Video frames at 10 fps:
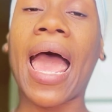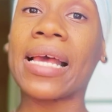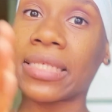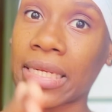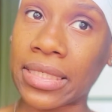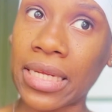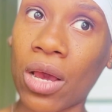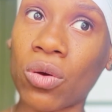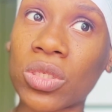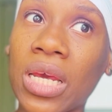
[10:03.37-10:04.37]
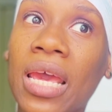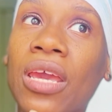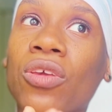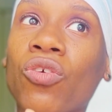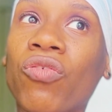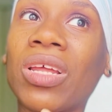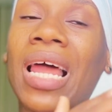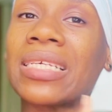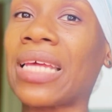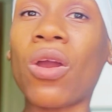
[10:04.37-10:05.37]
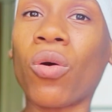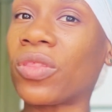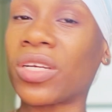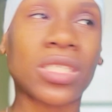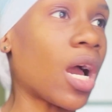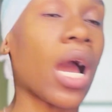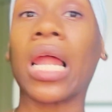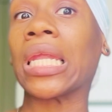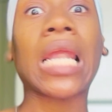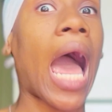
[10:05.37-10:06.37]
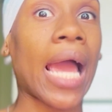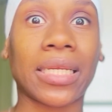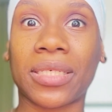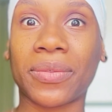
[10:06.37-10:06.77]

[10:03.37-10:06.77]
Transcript: as an adult, you realize they hold their tongue a lot.